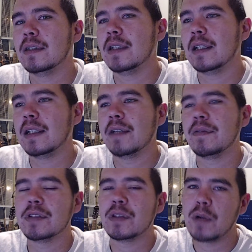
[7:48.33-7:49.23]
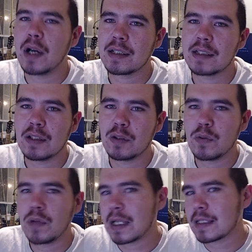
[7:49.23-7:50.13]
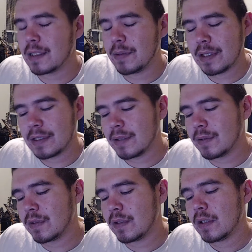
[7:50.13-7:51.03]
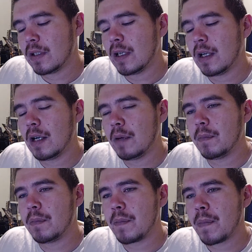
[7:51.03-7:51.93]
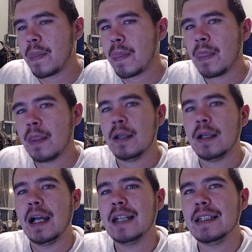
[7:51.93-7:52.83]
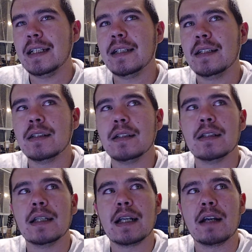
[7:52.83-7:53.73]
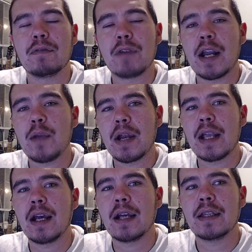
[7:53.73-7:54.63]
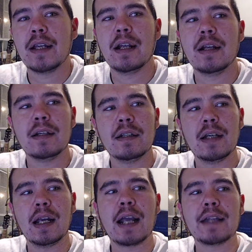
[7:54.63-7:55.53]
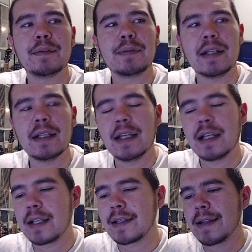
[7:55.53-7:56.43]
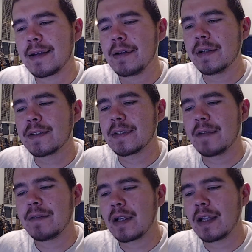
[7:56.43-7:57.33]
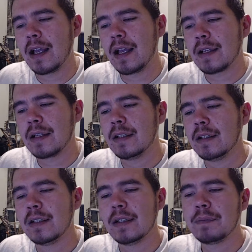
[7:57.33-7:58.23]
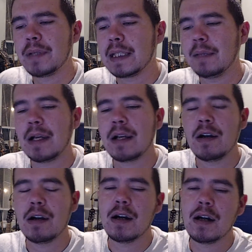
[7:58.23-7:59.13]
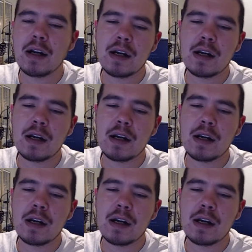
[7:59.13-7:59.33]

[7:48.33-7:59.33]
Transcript: if there's a rock scene, a cool rock scene, right? So, um, I didn't like on Friday when I got there. I got there pretty late. I got there like around 7 o'clock. Picked up my car,